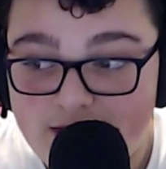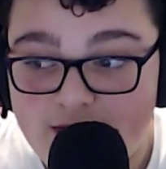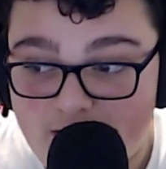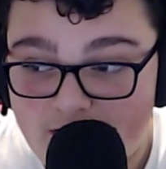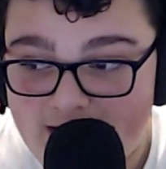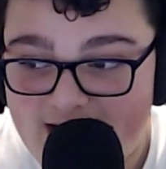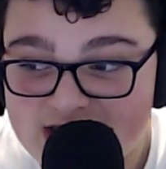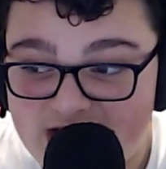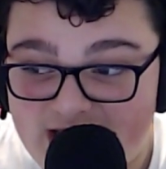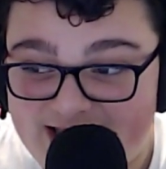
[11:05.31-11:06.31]
The other one
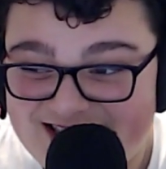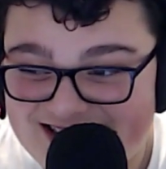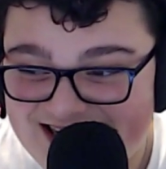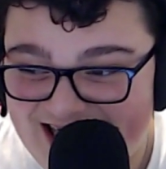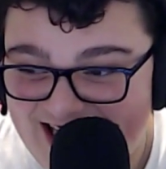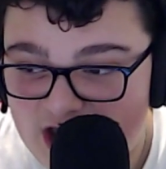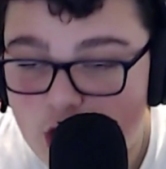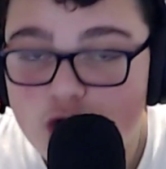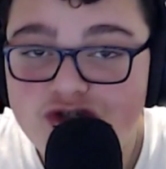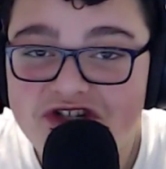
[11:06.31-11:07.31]
has
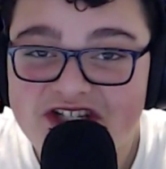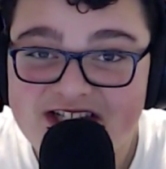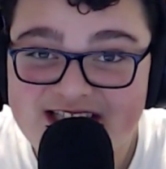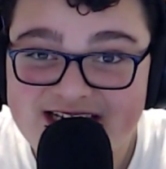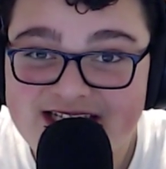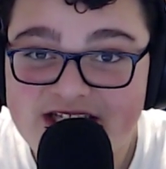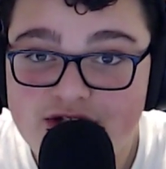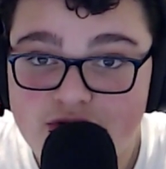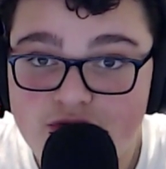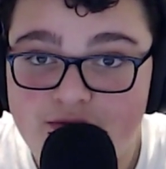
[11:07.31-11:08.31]

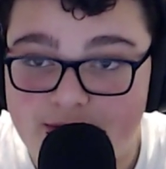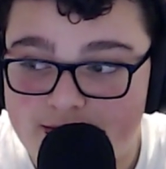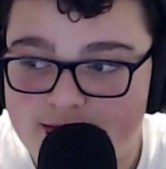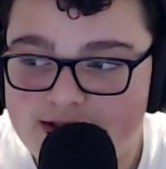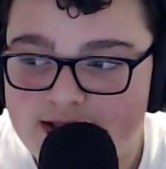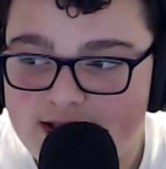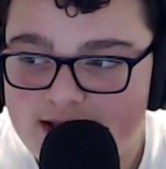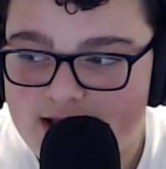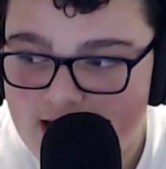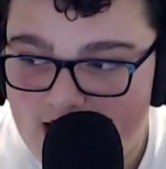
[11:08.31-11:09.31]
862 views,
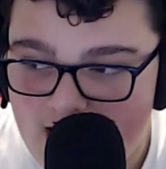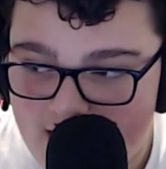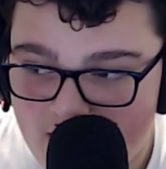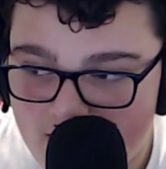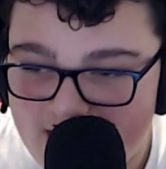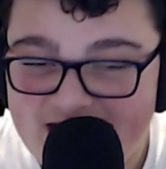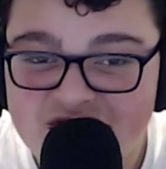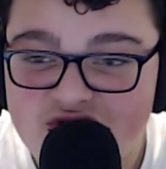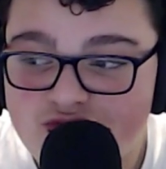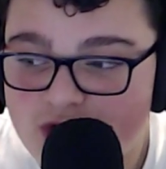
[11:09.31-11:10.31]
and the other one
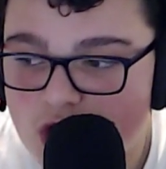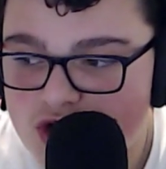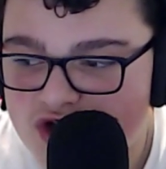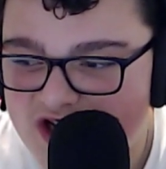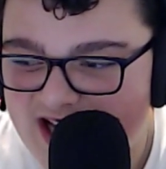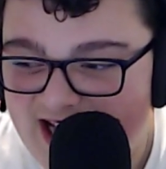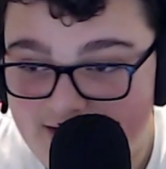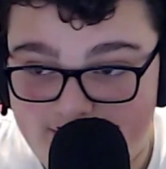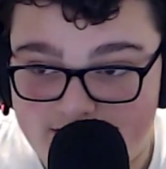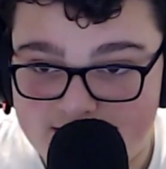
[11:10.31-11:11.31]
has
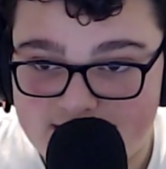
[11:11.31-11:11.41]
308 views.